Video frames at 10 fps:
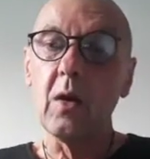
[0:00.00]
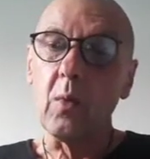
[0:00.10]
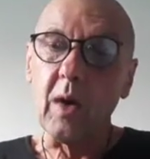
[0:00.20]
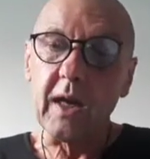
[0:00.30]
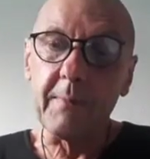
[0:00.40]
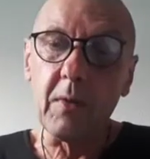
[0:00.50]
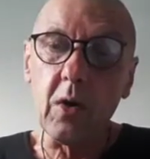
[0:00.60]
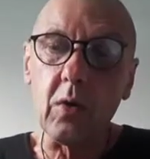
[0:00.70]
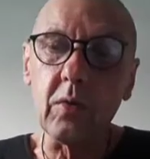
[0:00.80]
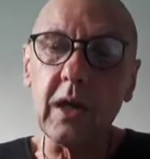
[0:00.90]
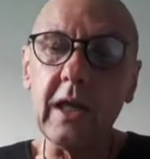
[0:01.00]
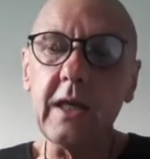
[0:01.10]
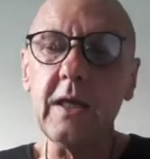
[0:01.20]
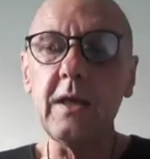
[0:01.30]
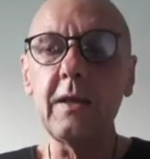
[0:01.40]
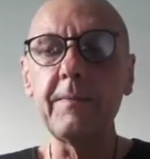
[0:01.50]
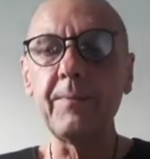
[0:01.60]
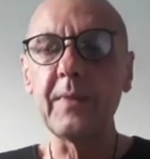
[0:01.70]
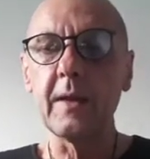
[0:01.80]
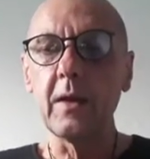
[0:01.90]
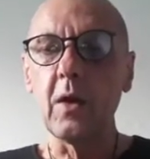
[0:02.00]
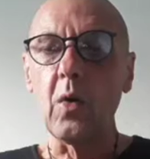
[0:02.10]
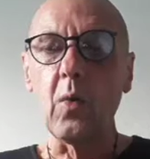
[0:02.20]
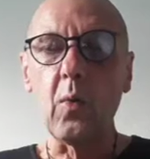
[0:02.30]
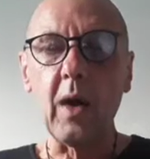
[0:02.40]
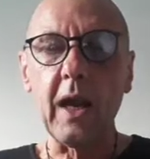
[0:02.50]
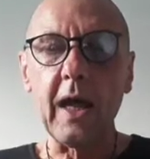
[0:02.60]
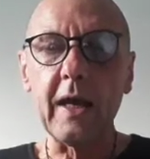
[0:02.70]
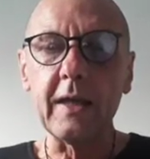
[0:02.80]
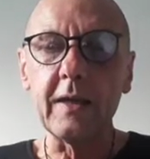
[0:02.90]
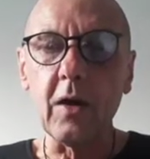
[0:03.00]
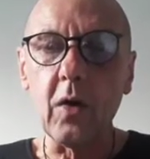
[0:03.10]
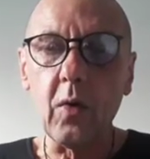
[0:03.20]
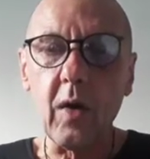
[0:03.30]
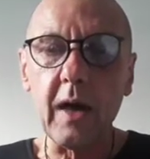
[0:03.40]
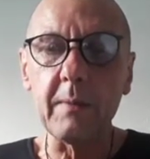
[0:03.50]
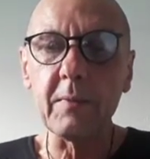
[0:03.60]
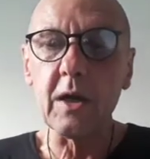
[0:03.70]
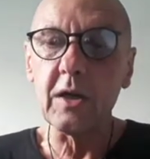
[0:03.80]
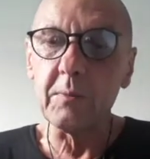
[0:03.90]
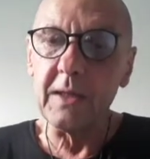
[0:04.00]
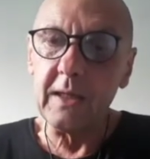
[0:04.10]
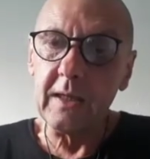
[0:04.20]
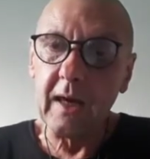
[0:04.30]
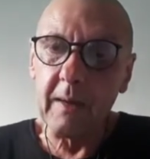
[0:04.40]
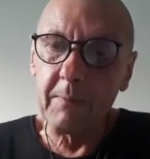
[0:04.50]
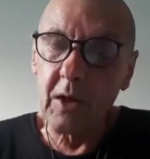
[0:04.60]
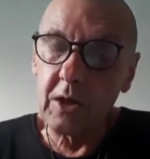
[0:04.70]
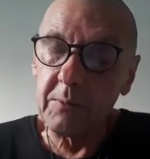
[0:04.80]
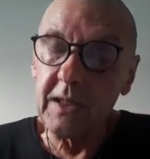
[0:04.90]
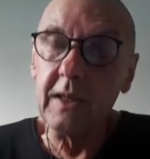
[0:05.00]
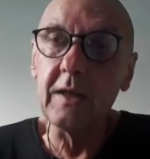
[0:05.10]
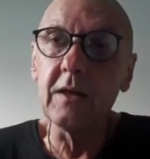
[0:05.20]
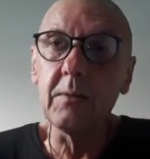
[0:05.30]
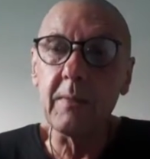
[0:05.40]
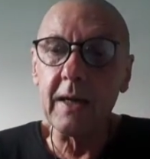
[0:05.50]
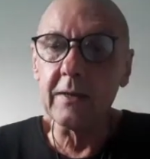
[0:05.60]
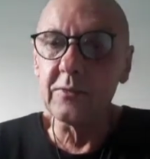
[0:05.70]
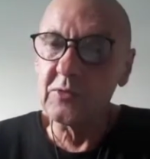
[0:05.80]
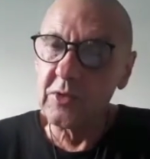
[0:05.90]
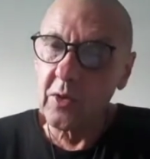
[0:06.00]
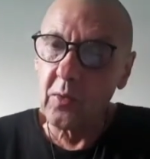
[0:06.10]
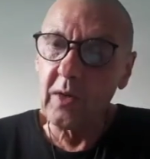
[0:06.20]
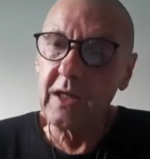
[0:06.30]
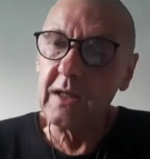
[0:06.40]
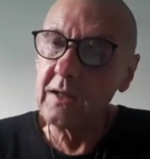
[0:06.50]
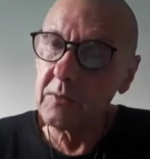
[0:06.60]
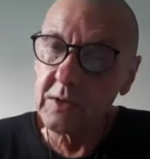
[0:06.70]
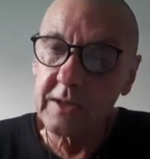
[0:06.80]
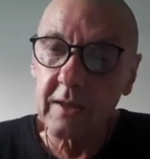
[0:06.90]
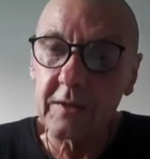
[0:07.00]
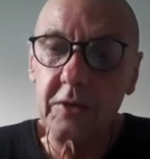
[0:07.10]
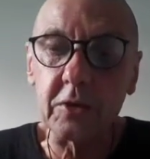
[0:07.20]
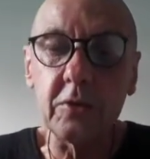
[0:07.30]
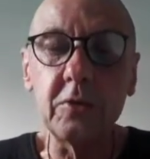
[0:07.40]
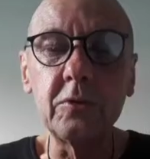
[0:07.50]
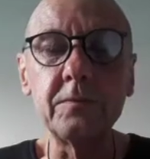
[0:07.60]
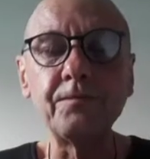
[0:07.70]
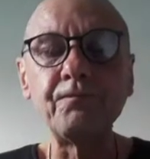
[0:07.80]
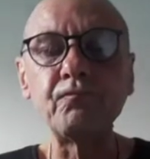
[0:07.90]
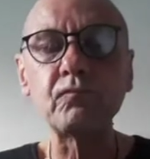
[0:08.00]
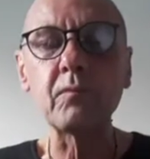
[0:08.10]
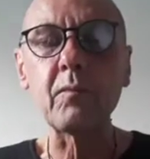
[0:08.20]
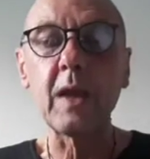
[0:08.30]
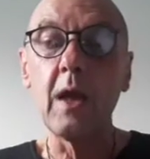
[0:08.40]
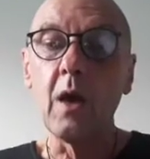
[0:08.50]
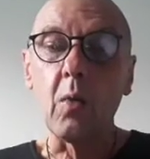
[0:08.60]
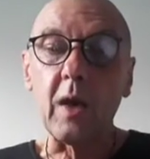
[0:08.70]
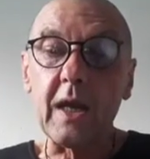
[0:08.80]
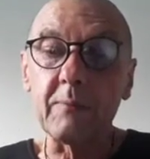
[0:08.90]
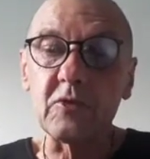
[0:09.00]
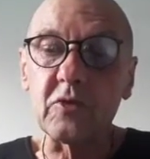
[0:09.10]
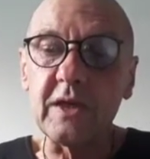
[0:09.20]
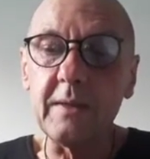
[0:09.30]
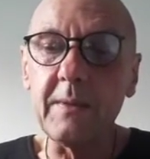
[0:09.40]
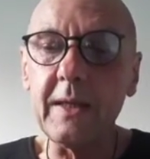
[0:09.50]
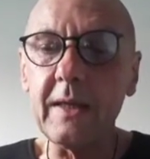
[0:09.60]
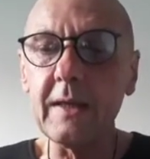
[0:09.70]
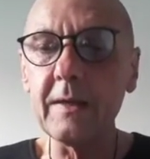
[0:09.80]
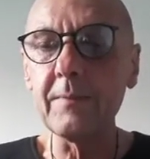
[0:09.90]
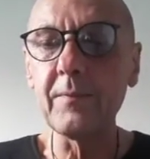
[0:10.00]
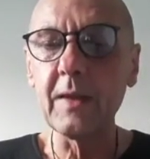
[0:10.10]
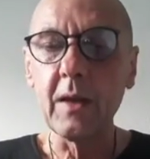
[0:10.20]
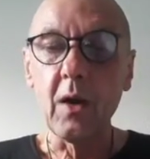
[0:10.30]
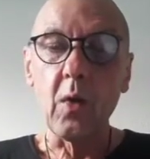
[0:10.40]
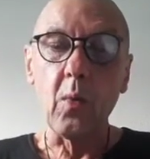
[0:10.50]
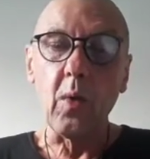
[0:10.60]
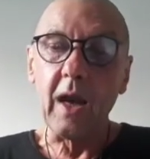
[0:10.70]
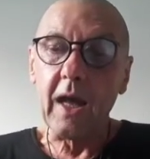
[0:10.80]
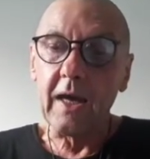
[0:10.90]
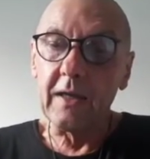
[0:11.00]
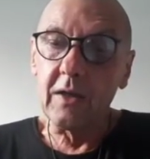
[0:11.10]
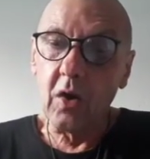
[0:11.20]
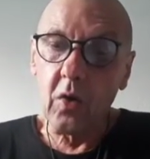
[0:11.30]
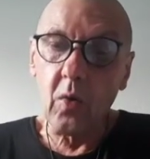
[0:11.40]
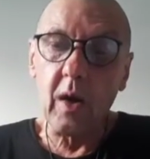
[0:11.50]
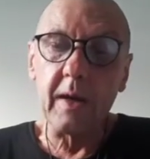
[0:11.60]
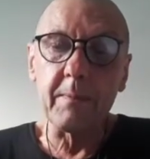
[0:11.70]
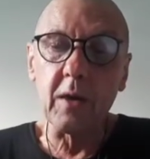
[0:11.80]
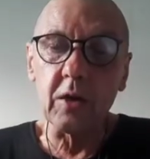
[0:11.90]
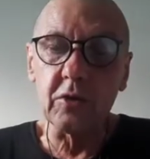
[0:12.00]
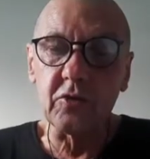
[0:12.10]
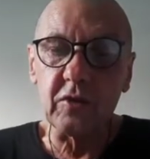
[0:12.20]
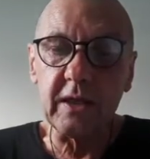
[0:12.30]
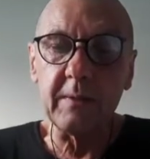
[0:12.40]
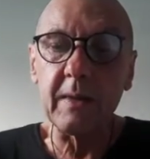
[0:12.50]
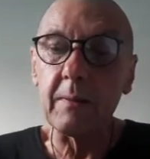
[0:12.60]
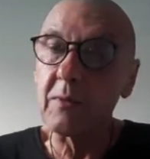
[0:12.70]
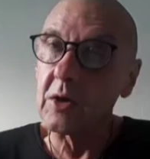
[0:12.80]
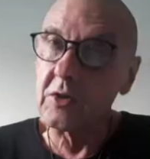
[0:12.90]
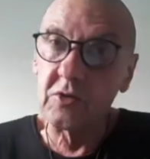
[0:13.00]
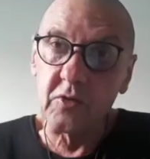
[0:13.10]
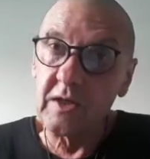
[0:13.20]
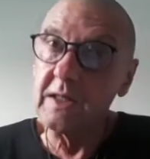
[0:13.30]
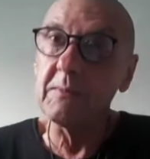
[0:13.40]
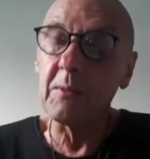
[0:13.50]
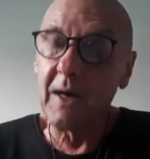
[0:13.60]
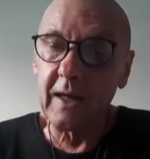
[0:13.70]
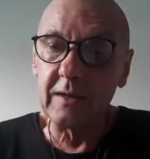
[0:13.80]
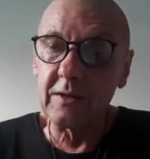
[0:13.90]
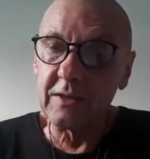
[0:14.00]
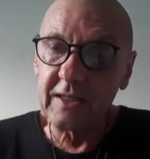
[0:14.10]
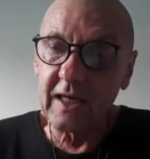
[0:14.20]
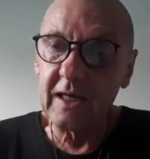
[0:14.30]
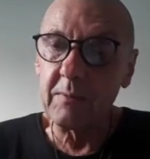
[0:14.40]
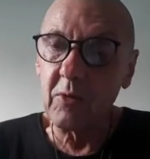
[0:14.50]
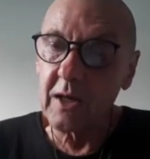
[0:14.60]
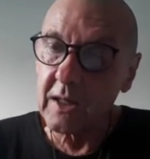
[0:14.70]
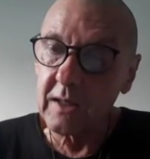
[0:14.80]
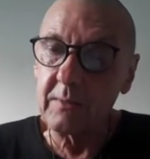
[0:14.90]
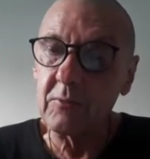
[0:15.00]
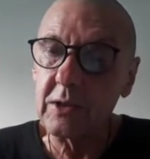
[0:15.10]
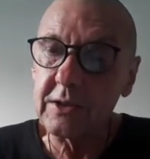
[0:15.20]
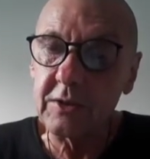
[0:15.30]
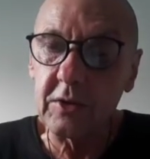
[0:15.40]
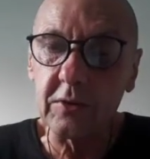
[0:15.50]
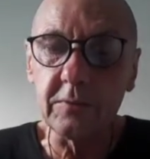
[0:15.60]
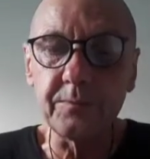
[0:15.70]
When I'm lonely, well, I know I'm gonna be the man who's lonely without you. When I'm dreaming, well, I know I'm gonna dream about the time when I'm with you.